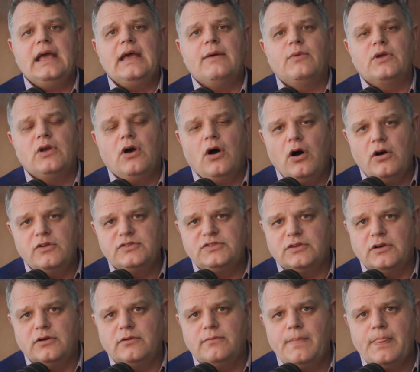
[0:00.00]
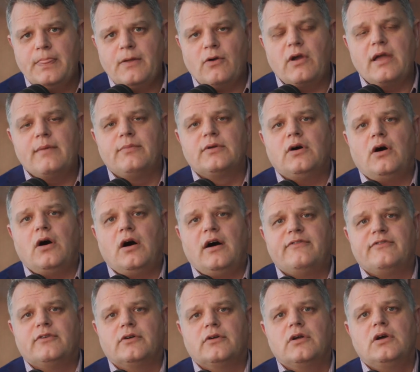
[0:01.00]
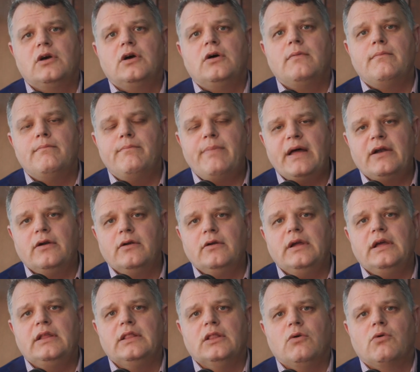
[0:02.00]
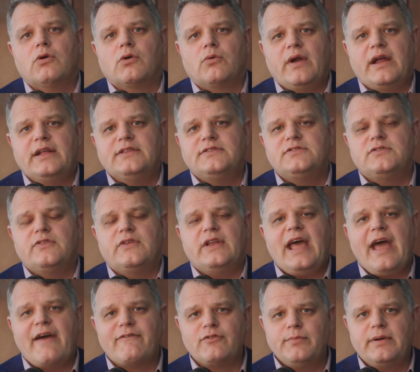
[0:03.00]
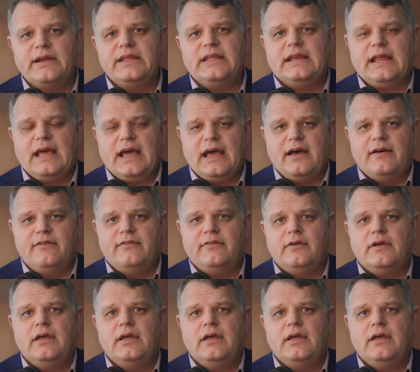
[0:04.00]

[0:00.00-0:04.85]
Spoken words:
And we also are able to offer better and lower rates so that everybody can have